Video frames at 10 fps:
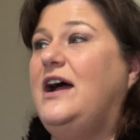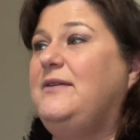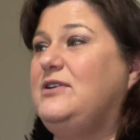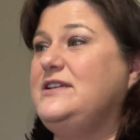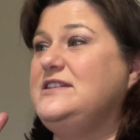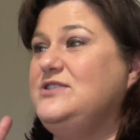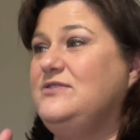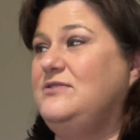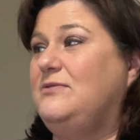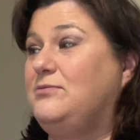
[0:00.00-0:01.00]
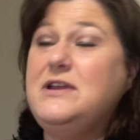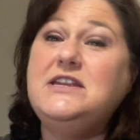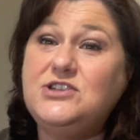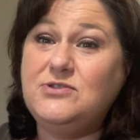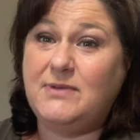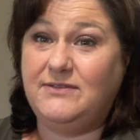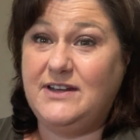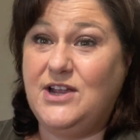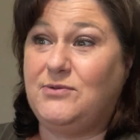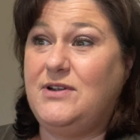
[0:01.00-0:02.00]
I'm going to do redo my
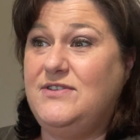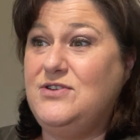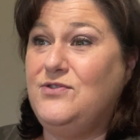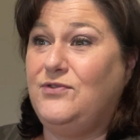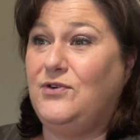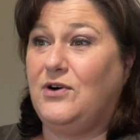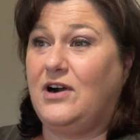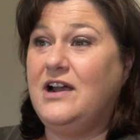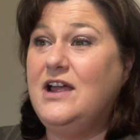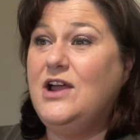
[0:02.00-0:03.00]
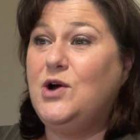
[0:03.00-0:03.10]
video review for